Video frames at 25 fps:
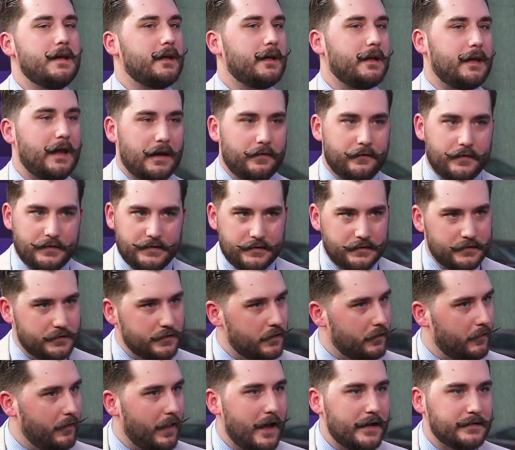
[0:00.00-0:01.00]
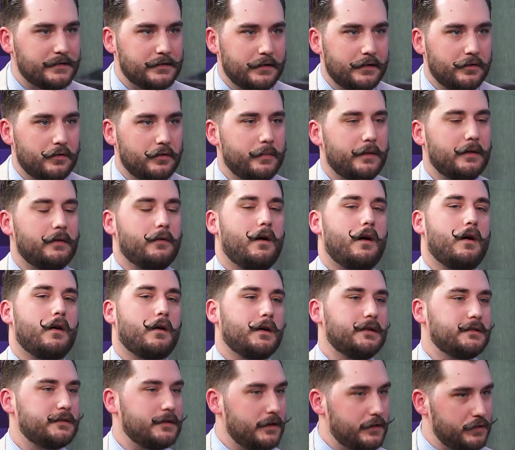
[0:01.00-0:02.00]
Canvas is going to last a little bit longer.
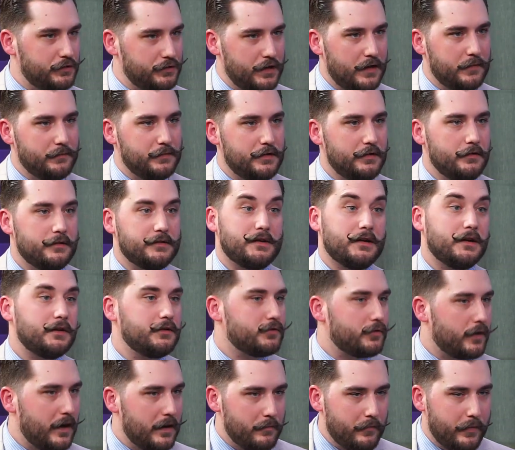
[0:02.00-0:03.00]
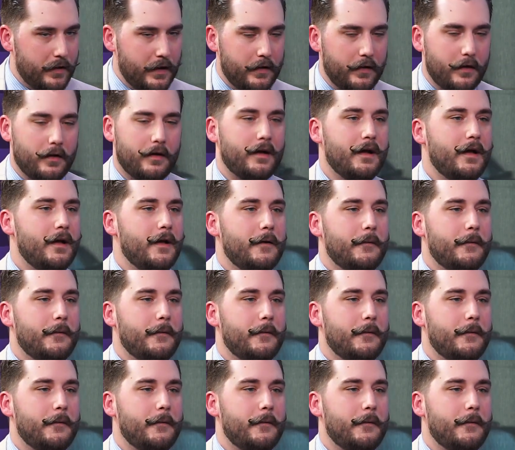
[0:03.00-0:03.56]
It's going to shape to you. It's going to drape better.